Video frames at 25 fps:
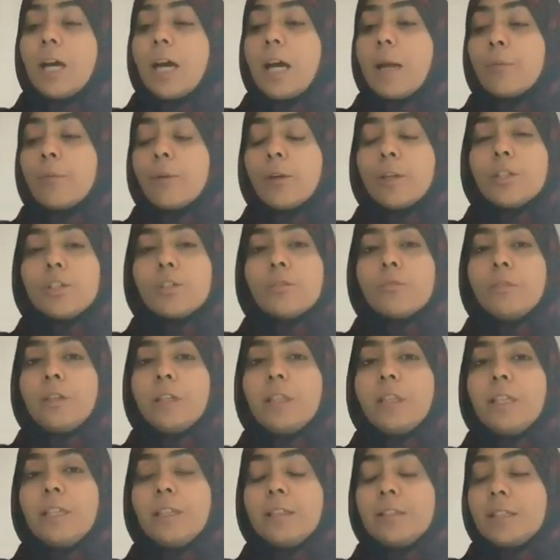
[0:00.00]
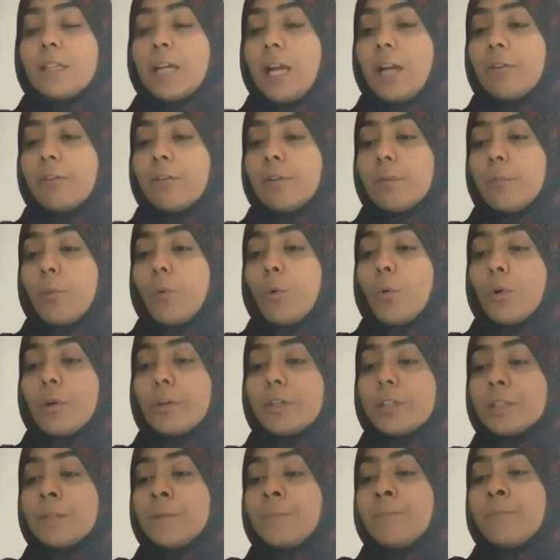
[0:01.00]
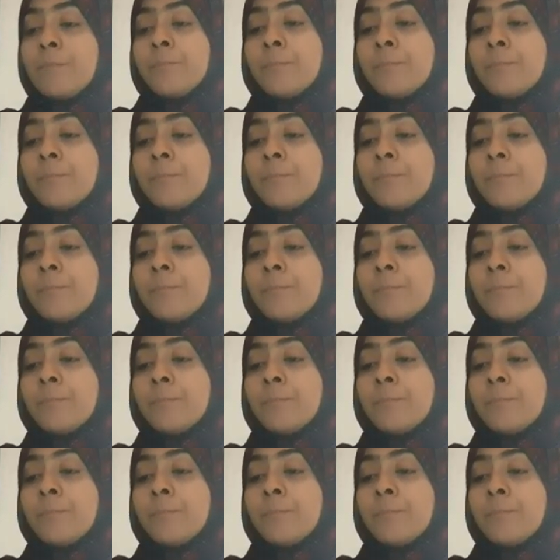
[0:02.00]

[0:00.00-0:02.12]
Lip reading: I'm going to read the entire report.